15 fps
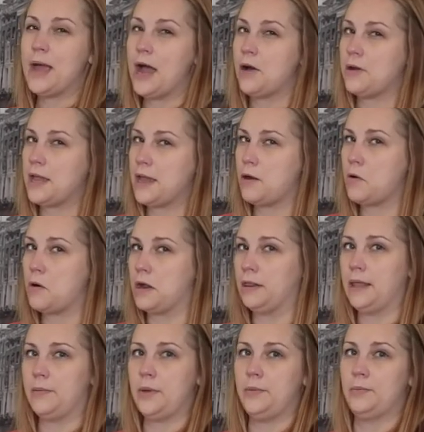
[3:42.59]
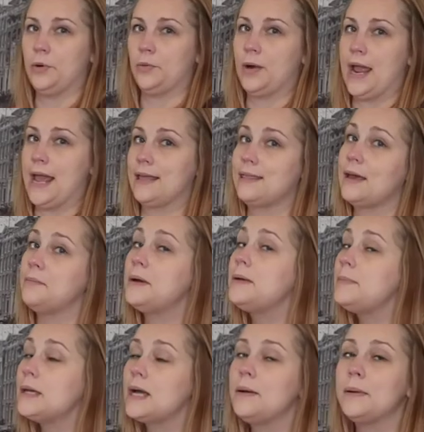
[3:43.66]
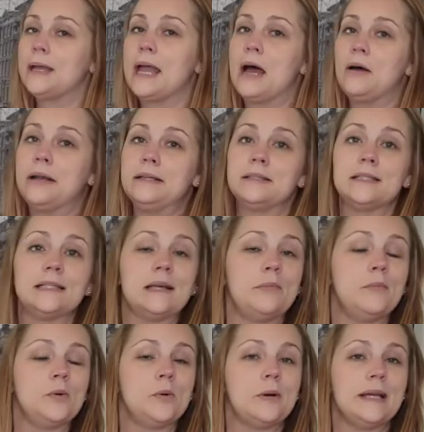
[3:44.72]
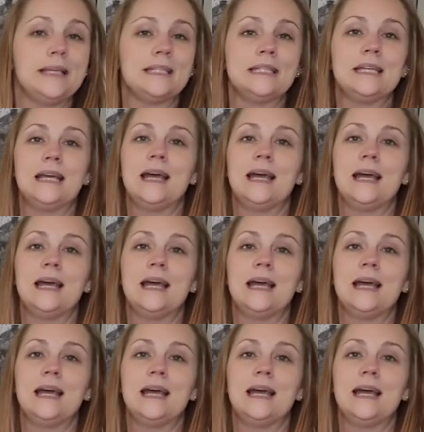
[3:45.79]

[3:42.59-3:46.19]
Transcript: pound cake or a lemon meringue that might be coming out at some point.